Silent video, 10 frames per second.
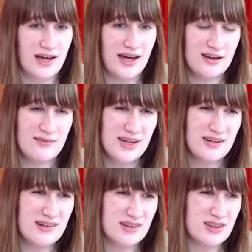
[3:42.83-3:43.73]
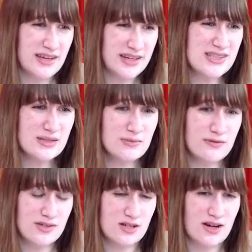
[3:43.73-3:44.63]
And I mean, I guess the
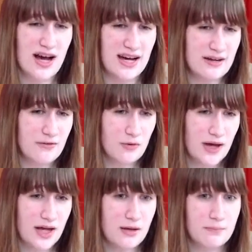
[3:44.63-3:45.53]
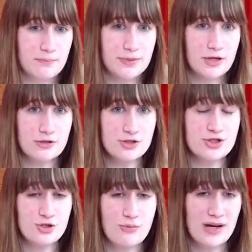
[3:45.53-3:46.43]
movies are kind of okay, but there are just
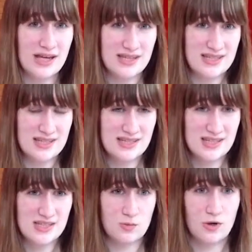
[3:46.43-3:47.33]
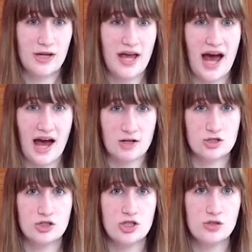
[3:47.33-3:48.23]
too many instances where he
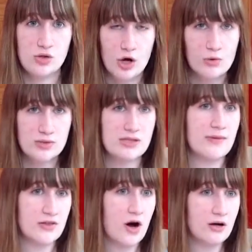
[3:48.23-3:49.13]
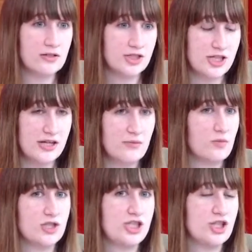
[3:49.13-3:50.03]
actually knows mythology,
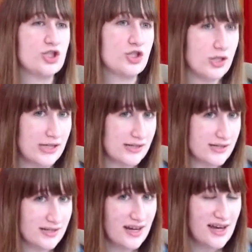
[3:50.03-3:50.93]
which he shouldn't.